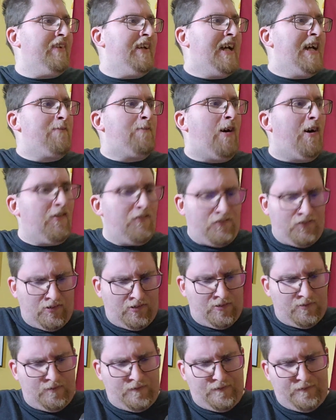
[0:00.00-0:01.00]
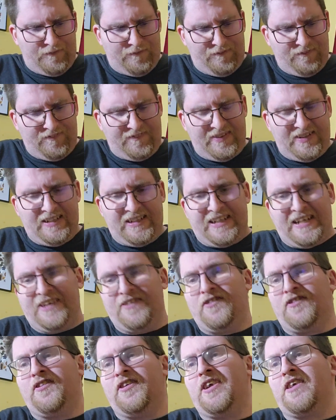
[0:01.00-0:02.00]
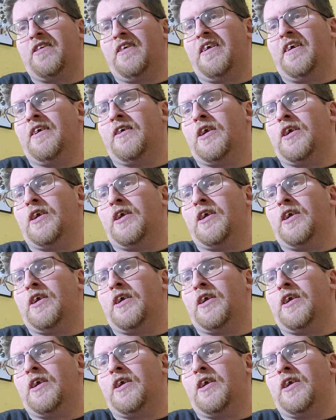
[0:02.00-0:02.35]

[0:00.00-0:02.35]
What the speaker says: I'm also going to